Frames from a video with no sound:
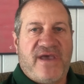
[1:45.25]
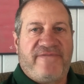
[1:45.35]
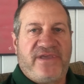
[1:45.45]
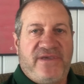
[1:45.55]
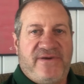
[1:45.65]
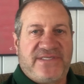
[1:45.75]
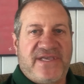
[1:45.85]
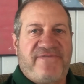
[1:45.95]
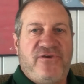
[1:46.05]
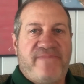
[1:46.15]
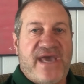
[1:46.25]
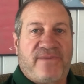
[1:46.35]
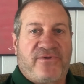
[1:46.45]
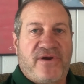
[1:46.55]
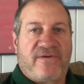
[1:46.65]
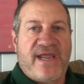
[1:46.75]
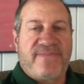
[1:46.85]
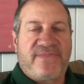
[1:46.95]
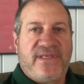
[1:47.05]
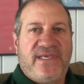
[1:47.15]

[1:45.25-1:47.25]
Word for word: of the USF UMatter program.